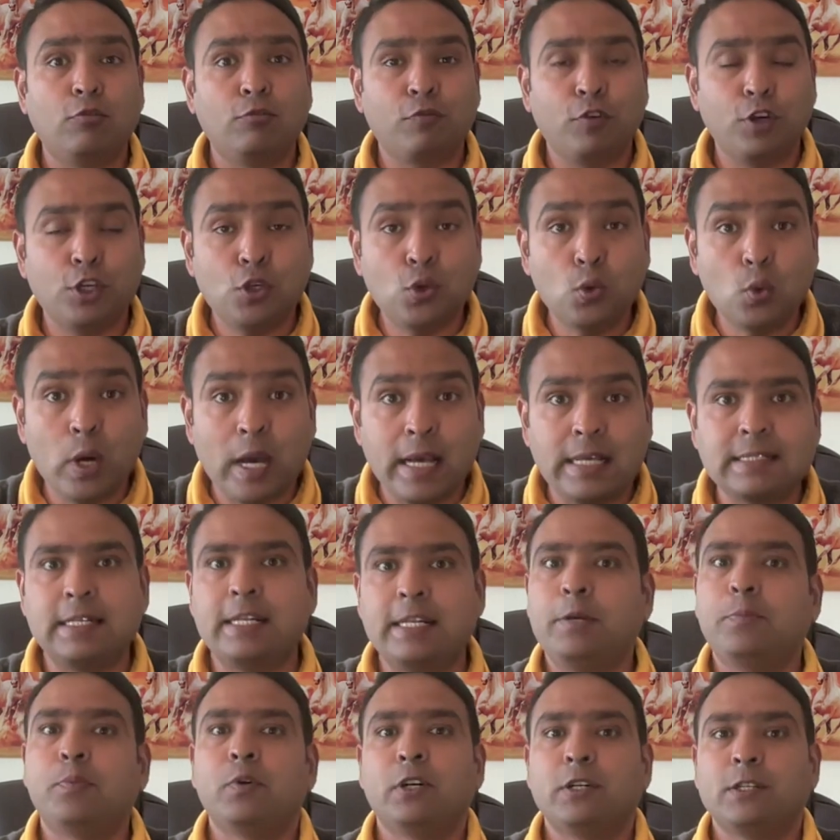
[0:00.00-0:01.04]
for you guys
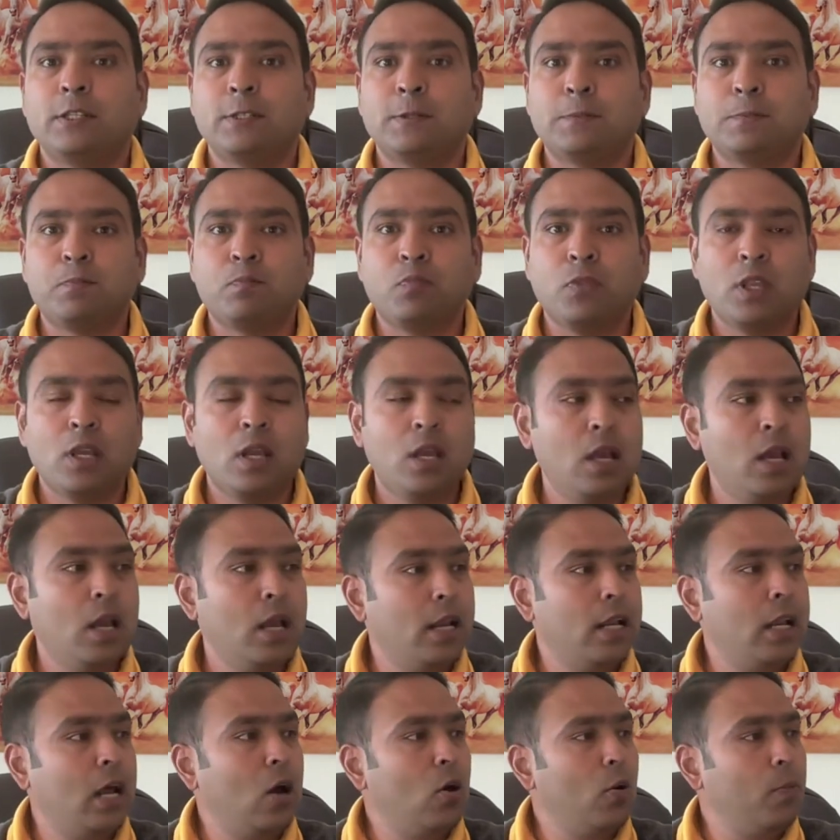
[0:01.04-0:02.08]
Libras.
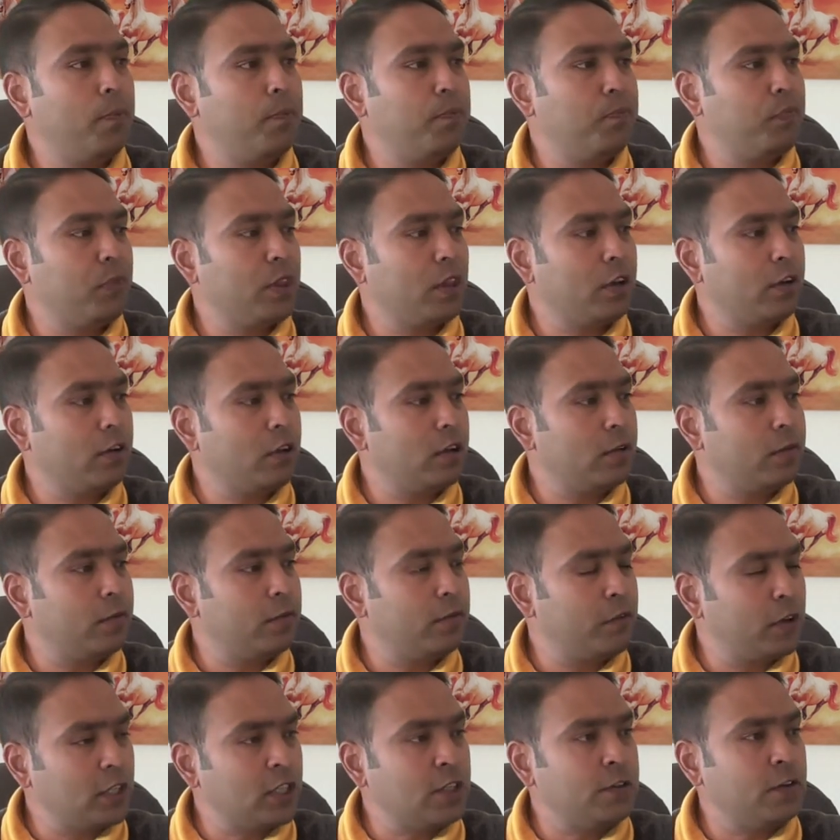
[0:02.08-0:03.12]
Now,
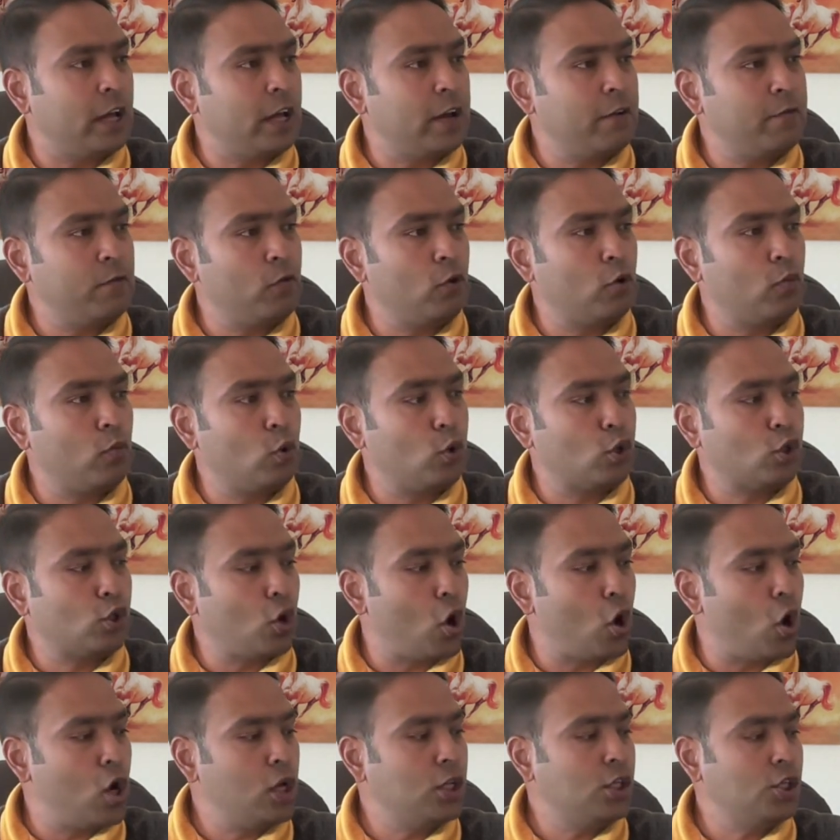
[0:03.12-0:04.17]
first and foremost,
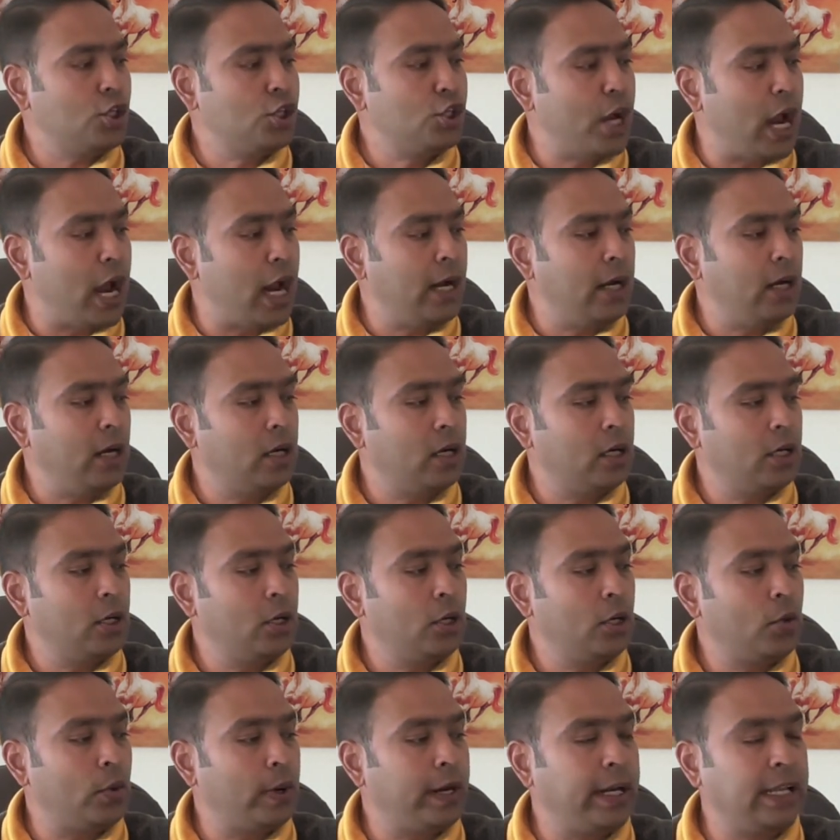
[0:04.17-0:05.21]
on Jan
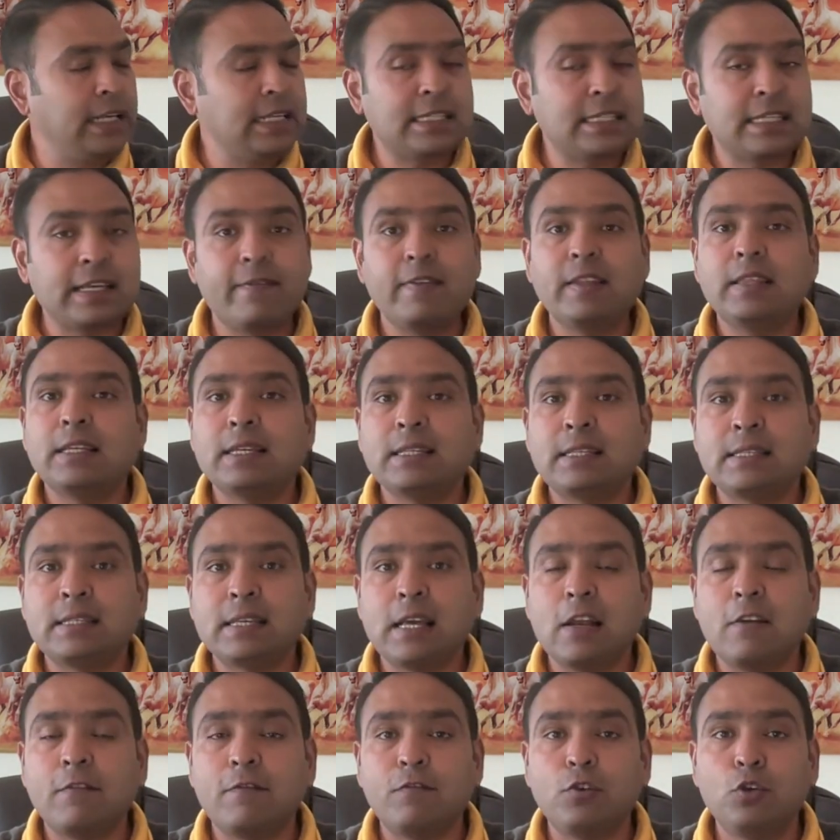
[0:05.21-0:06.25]
27th
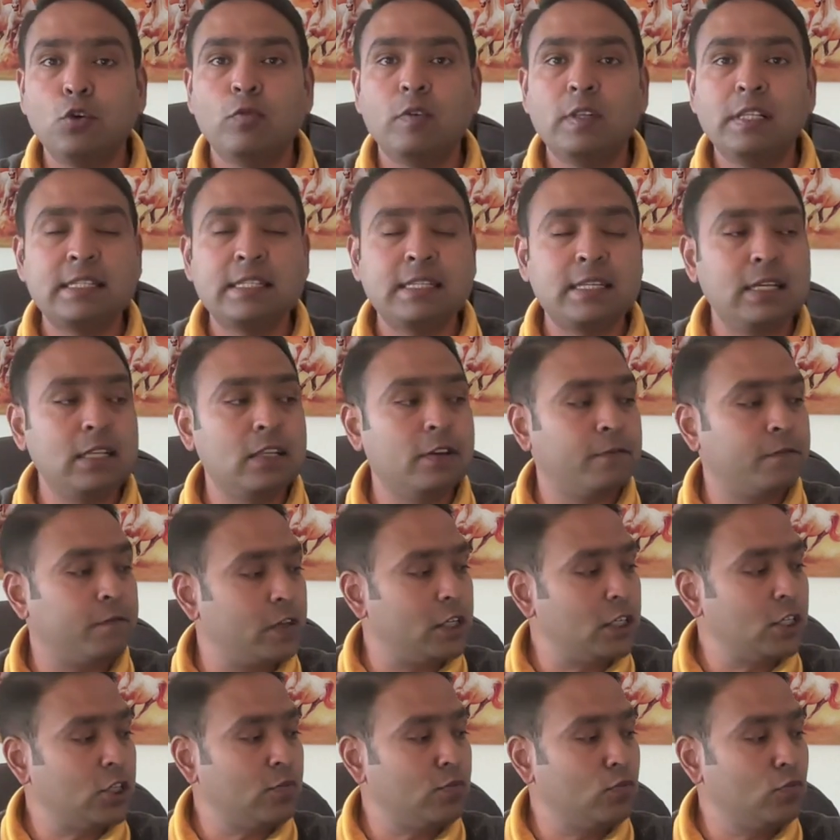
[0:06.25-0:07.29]
itself, you will see the
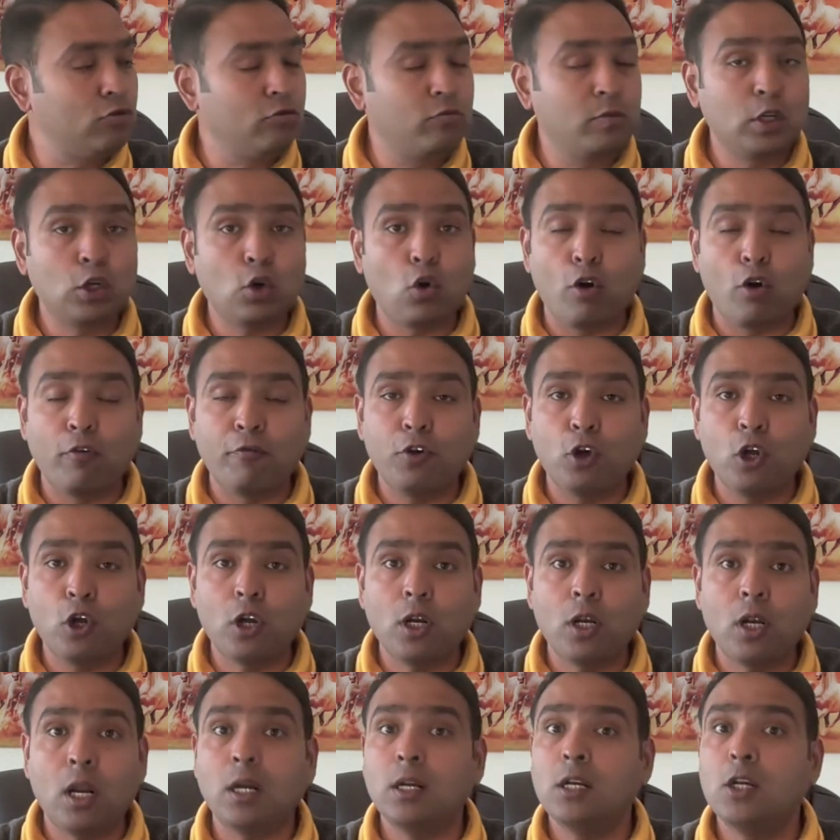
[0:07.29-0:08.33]
first movement of your
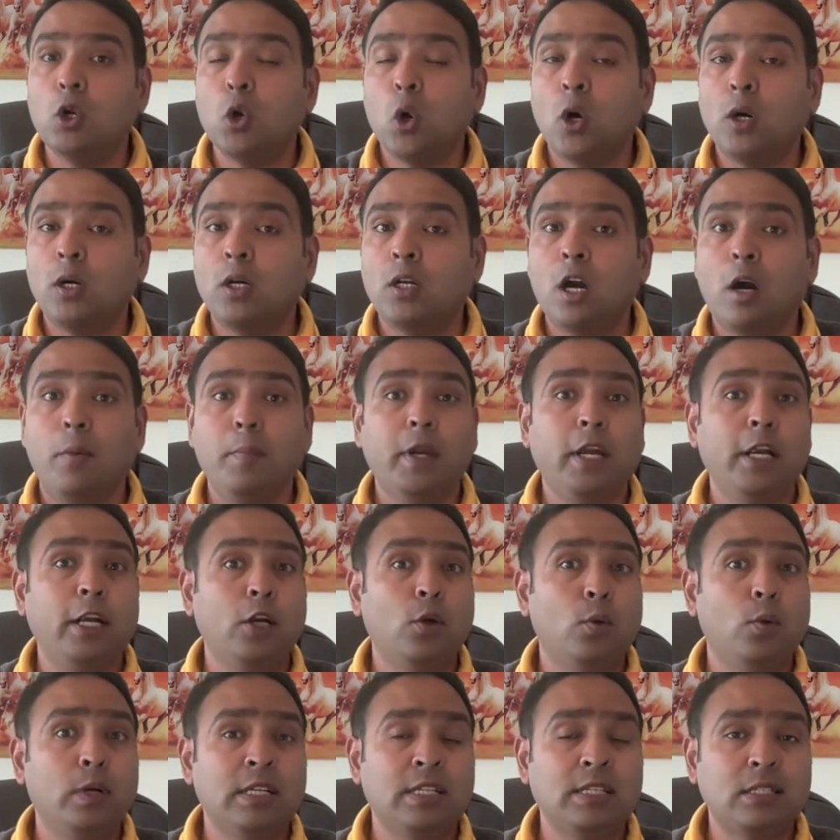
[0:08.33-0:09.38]
Lagna Lord coming
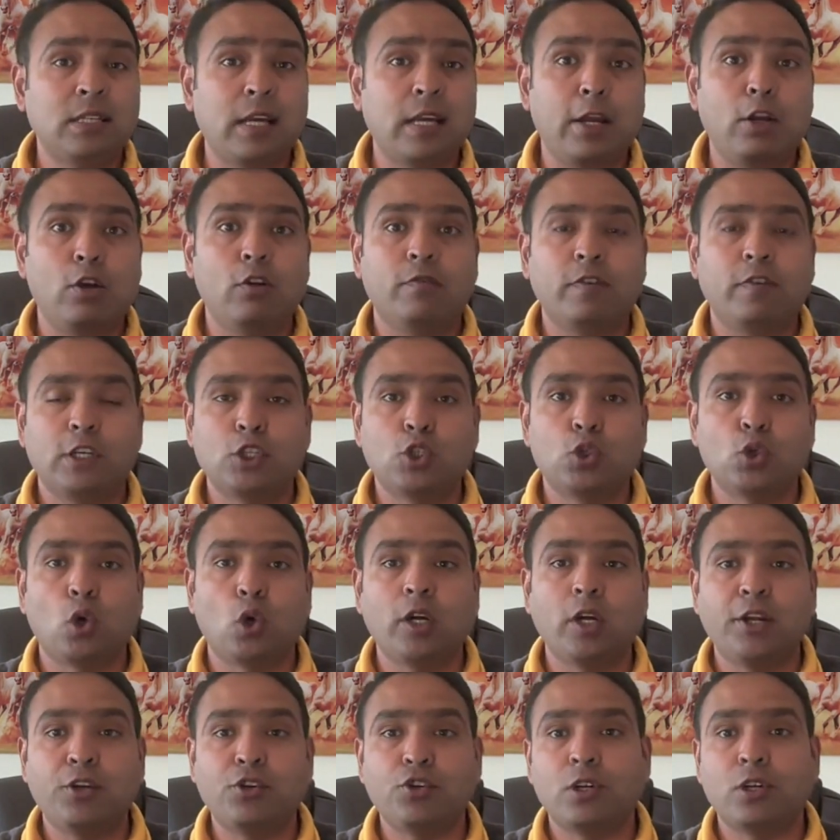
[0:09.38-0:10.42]
into its sign of
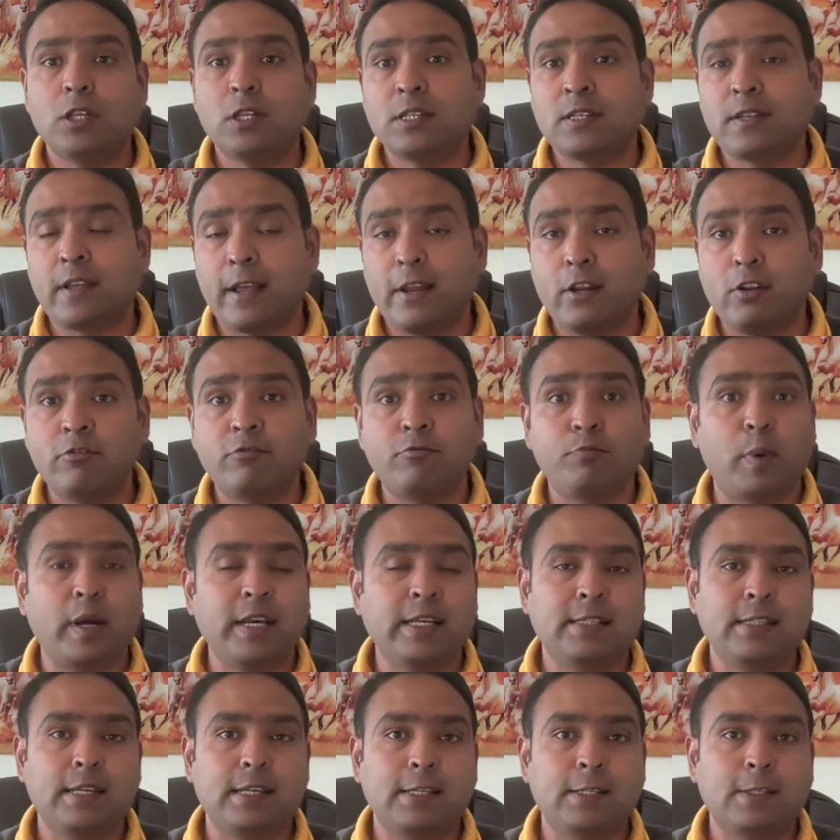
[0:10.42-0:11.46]
exaltation in the sign of
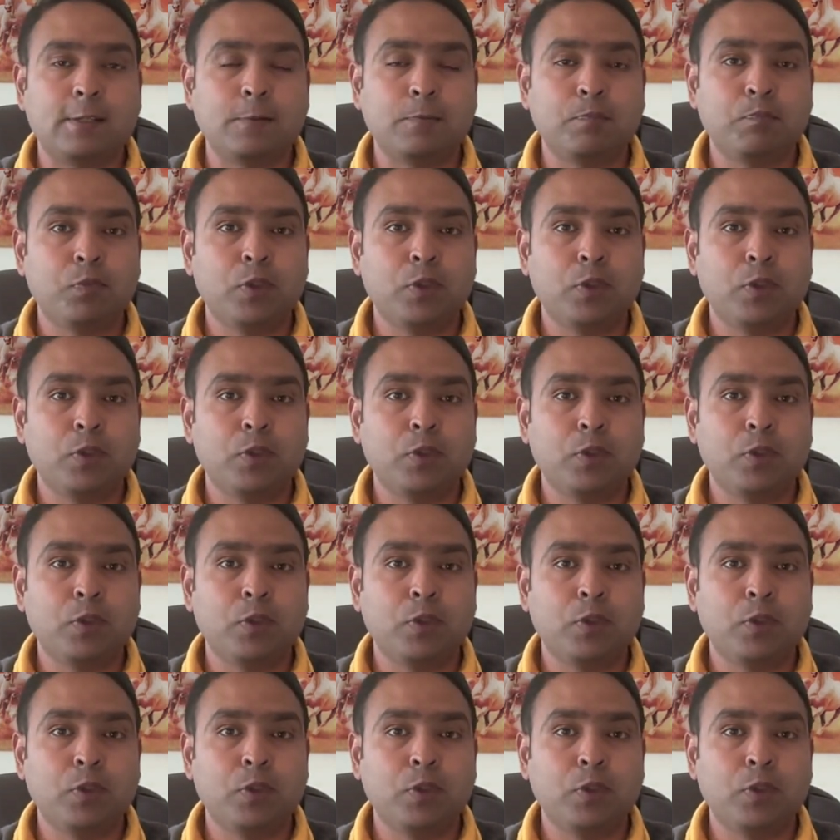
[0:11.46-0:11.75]
Pisces.